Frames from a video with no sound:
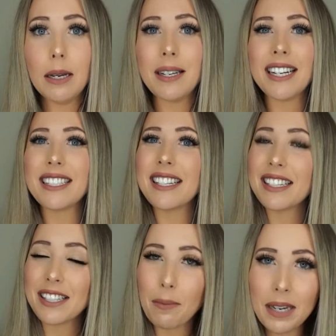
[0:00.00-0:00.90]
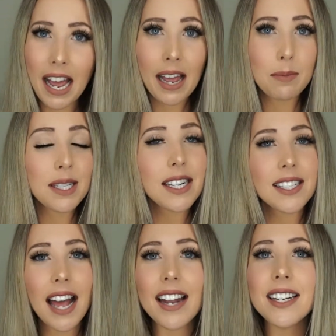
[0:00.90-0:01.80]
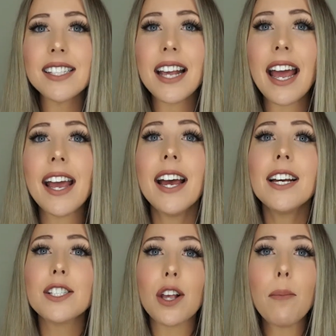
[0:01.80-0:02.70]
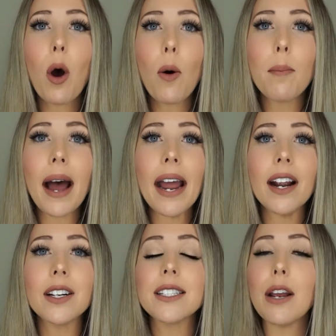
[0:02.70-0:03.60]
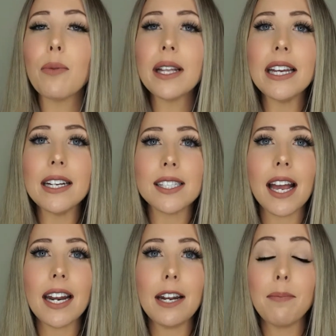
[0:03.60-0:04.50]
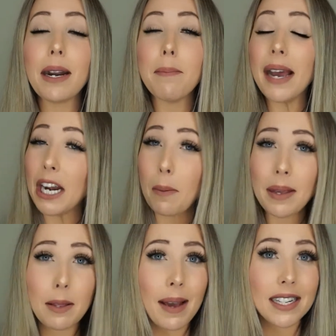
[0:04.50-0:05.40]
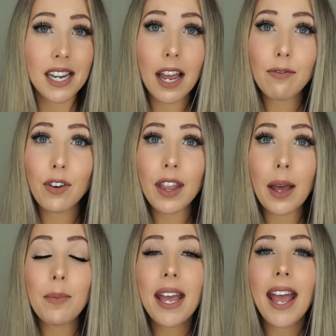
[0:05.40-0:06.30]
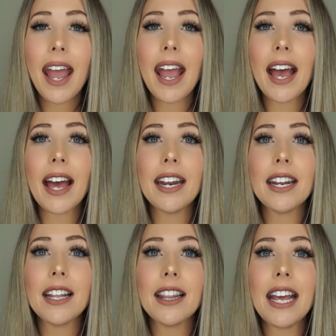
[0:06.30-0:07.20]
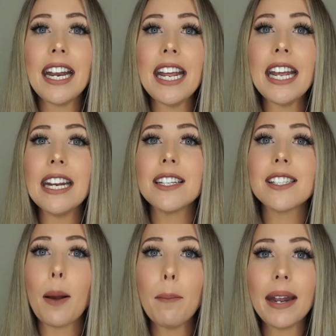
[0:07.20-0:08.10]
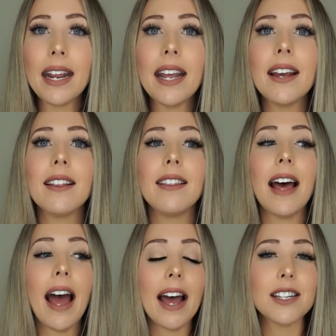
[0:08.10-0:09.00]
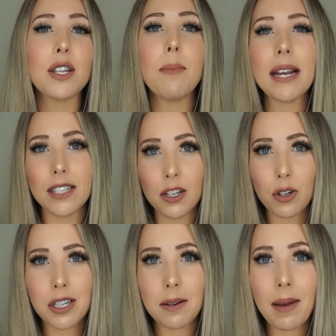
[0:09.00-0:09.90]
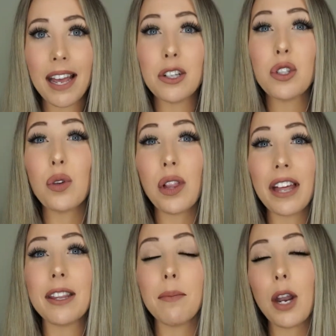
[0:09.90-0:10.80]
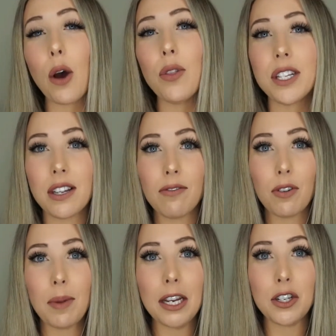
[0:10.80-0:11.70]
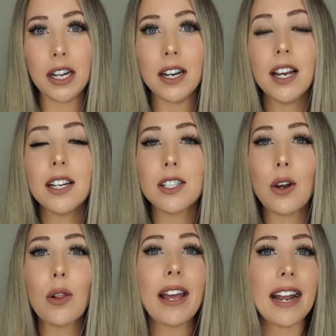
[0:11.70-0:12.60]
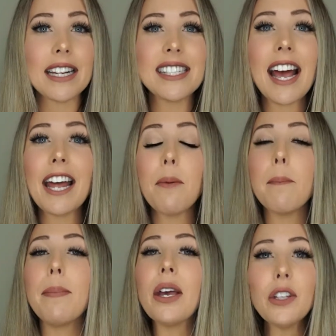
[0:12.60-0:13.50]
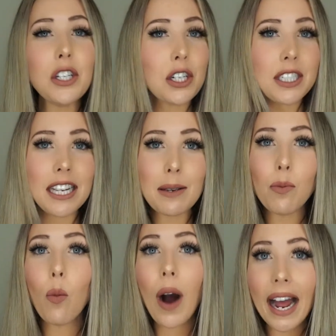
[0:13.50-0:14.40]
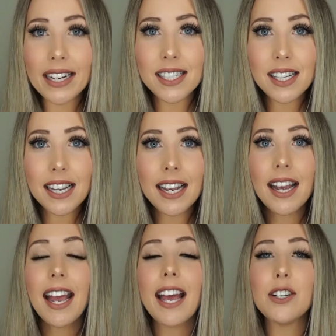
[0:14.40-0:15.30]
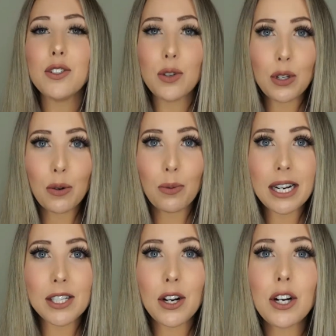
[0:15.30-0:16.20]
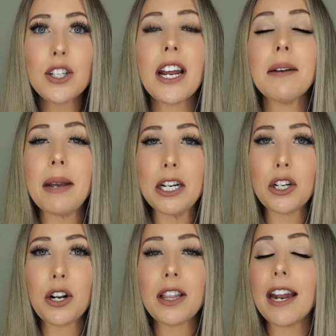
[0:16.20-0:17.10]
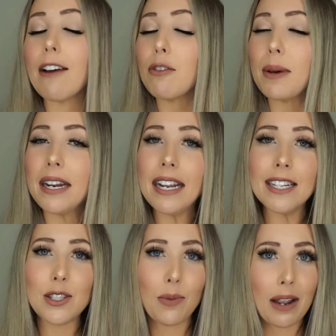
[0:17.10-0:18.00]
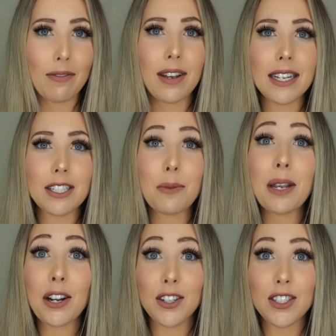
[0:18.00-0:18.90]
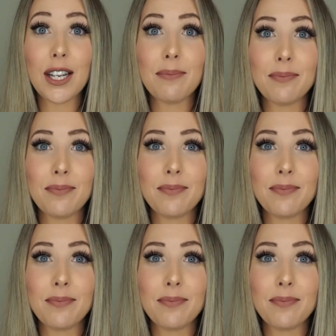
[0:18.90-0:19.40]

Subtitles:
Because sometimes, sad to say, some home buyers get really excited, but it might not be the best time for them, and they need somebody that has their best interest in mind to let them know this information. So like I said, build your team wisely and do your research and make sure that everybody is the right fit to be on your team.